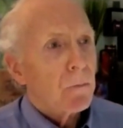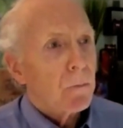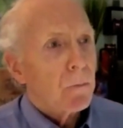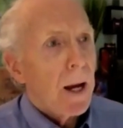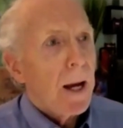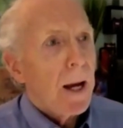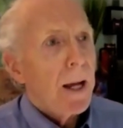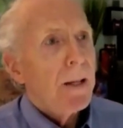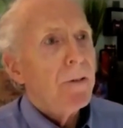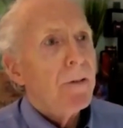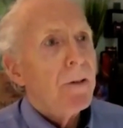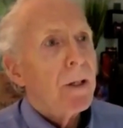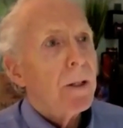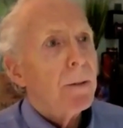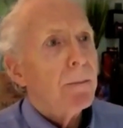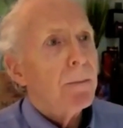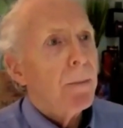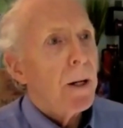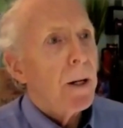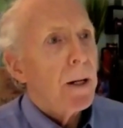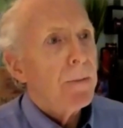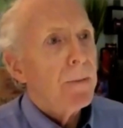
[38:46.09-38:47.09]
is
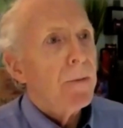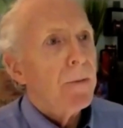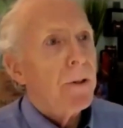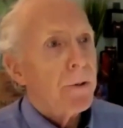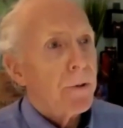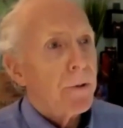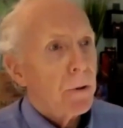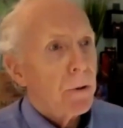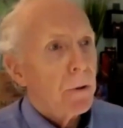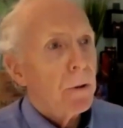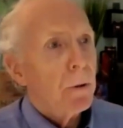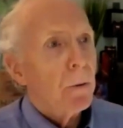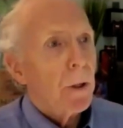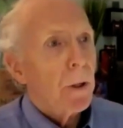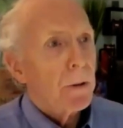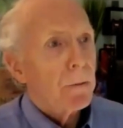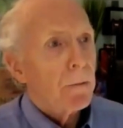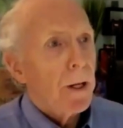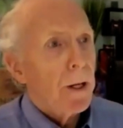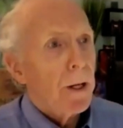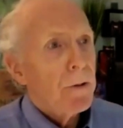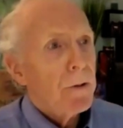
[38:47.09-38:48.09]
rising above the
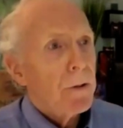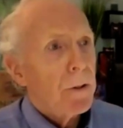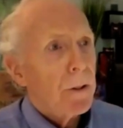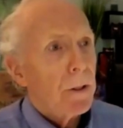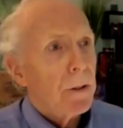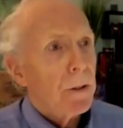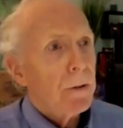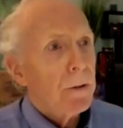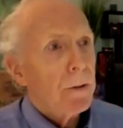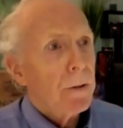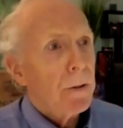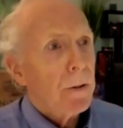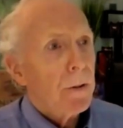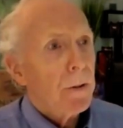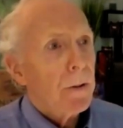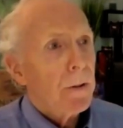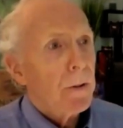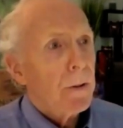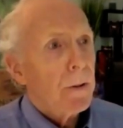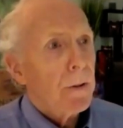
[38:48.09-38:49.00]
2-1 ratio.